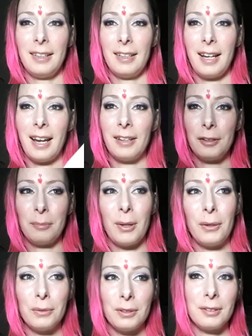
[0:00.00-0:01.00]
and a
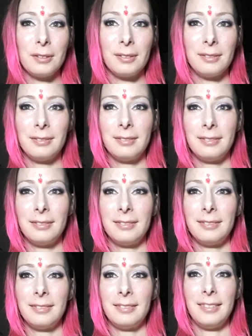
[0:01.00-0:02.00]
moat
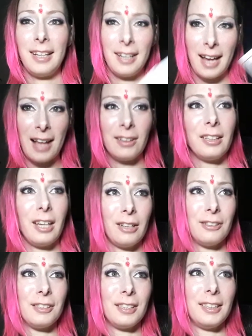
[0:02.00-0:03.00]
and
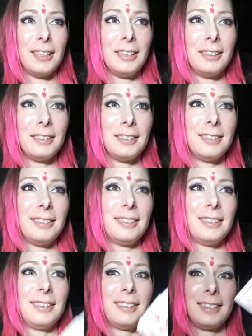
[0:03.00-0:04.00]
alligators in it
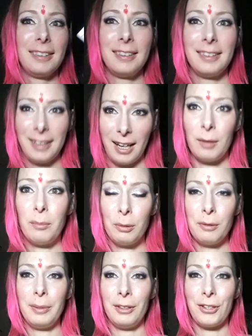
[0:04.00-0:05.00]
and
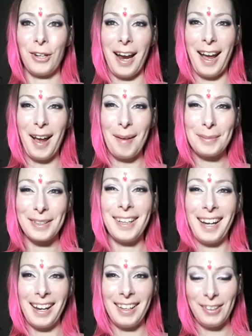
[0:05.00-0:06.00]
booby traps?
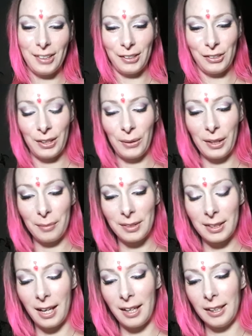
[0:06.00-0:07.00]
Like, you see what I'm
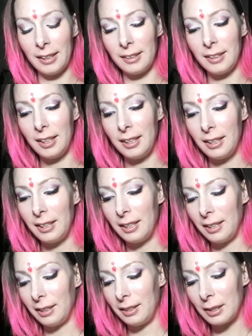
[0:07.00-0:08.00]
saying?
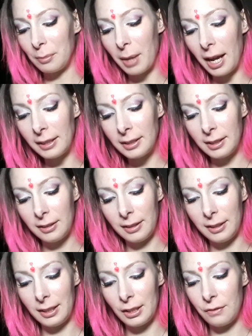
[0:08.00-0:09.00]
This
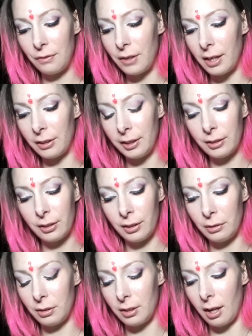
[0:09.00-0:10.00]
masculine is very
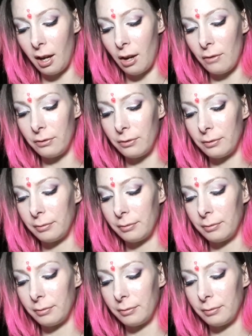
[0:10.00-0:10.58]
closed off.